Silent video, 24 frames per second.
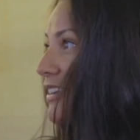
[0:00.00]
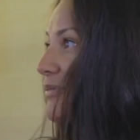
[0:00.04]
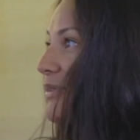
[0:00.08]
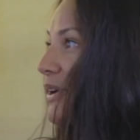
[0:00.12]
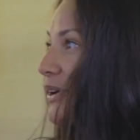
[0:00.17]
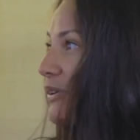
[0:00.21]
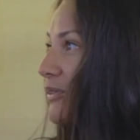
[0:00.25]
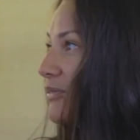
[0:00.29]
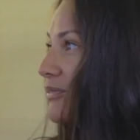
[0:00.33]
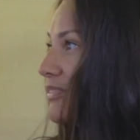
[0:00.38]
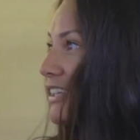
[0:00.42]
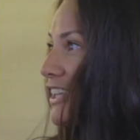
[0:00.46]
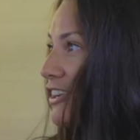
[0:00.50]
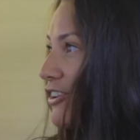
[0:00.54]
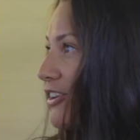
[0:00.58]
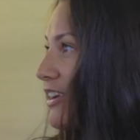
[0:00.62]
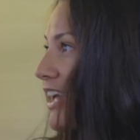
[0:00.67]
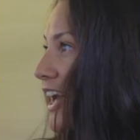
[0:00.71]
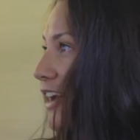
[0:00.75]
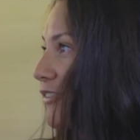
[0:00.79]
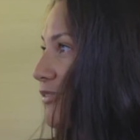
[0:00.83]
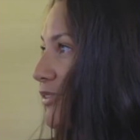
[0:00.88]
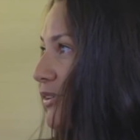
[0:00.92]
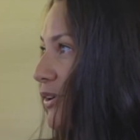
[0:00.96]
about a year and a
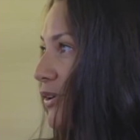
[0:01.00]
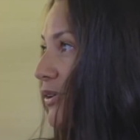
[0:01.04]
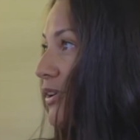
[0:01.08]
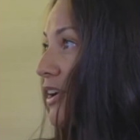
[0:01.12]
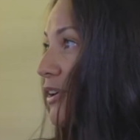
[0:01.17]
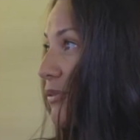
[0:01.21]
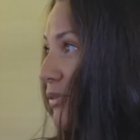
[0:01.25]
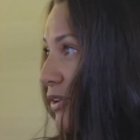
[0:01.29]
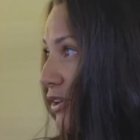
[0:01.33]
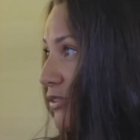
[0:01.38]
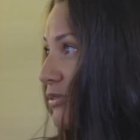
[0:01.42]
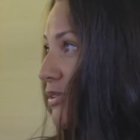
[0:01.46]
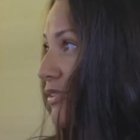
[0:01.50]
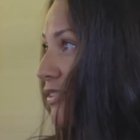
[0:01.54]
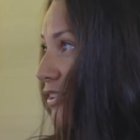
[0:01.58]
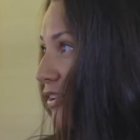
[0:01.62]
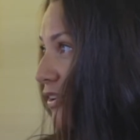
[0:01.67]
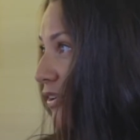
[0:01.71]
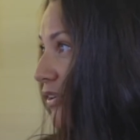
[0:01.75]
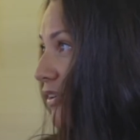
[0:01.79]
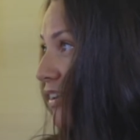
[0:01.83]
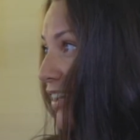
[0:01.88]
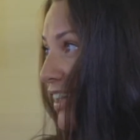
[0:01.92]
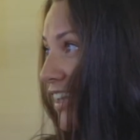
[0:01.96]
half ago, and I worked with
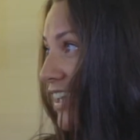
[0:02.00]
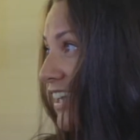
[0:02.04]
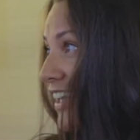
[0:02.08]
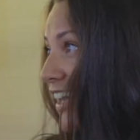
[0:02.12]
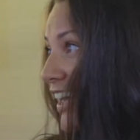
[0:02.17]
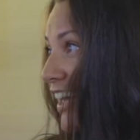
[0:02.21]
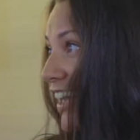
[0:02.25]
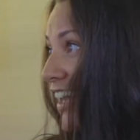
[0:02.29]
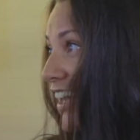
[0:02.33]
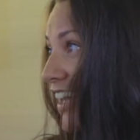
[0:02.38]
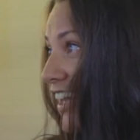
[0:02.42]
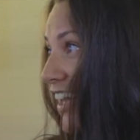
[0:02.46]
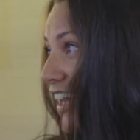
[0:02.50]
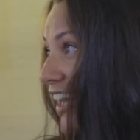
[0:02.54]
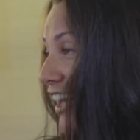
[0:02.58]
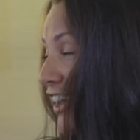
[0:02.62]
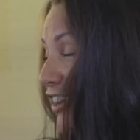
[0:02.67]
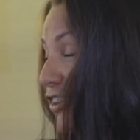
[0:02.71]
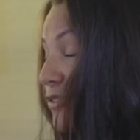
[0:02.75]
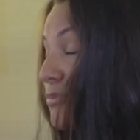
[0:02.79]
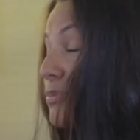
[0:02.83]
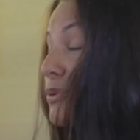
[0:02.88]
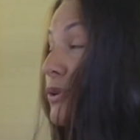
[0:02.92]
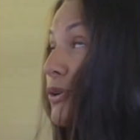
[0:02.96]
you.
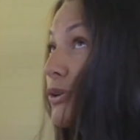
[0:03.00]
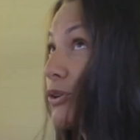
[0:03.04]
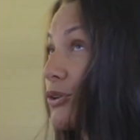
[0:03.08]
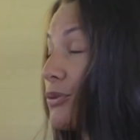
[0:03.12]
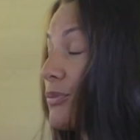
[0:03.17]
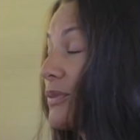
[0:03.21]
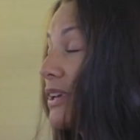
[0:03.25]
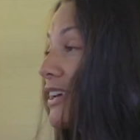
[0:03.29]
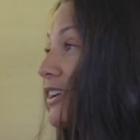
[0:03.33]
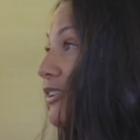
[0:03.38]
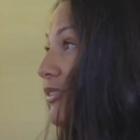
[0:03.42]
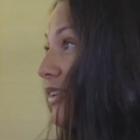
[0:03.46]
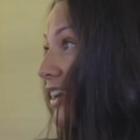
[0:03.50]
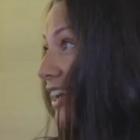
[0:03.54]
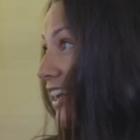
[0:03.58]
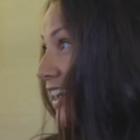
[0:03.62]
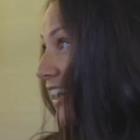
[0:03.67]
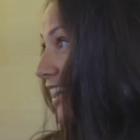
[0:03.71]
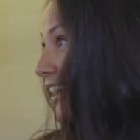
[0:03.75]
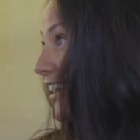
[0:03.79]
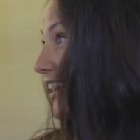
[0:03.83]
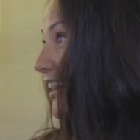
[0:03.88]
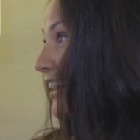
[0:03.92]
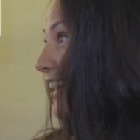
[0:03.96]
And you blew me
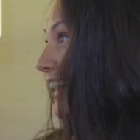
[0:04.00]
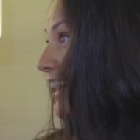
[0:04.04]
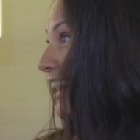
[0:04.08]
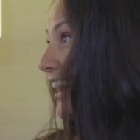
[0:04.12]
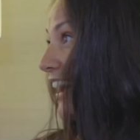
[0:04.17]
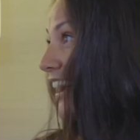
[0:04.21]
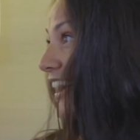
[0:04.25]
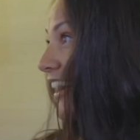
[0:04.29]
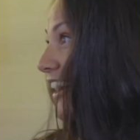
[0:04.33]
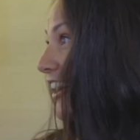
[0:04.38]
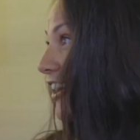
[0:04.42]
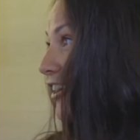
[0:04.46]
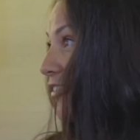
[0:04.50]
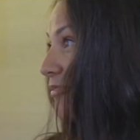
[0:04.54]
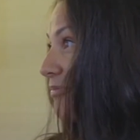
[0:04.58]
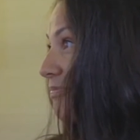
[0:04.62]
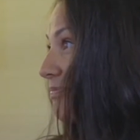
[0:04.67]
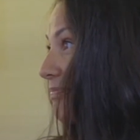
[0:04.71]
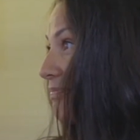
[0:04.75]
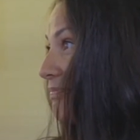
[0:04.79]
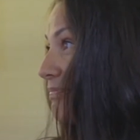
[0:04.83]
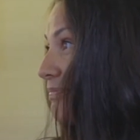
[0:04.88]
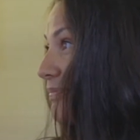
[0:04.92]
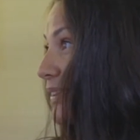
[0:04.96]
away
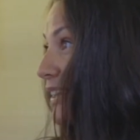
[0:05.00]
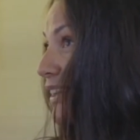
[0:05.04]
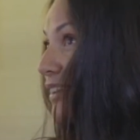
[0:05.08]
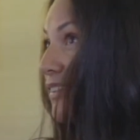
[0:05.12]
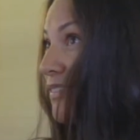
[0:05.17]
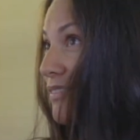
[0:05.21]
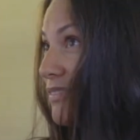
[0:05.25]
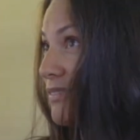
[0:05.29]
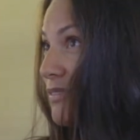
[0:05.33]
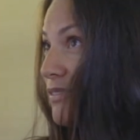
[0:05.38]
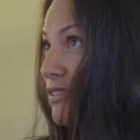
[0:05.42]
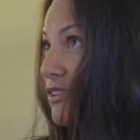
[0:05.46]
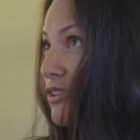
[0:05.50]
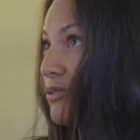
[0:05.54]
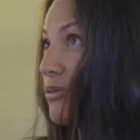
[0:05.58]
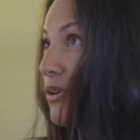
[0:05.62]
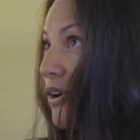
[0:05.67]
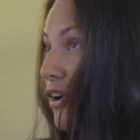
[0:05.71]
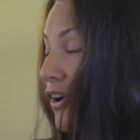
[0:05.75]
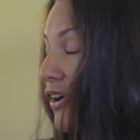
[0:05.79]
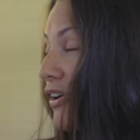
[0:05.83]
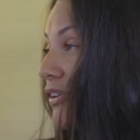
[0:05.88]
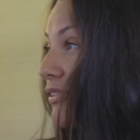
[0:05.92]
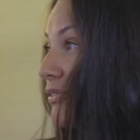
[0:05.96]
because you
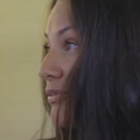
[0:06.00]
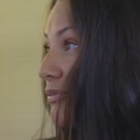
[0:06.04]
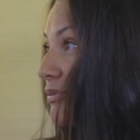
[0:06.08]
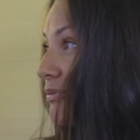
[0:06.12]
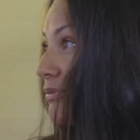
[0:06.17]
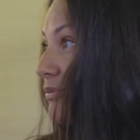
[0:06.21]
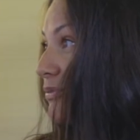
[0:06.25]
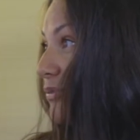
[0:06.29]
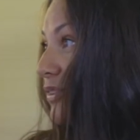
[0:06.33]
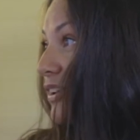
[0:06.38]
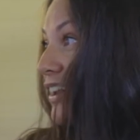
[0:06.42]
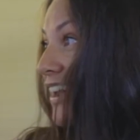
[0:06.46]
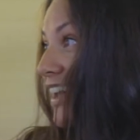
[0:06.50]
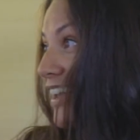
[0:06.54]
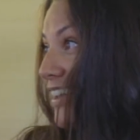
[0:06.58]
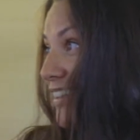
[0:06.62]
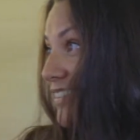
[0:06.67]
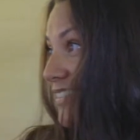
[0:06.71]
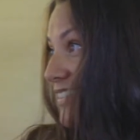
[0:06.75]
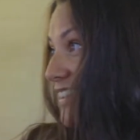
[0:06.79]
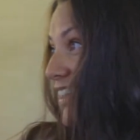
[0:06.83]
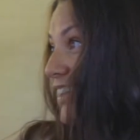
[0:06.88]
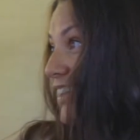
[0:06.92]
are what I see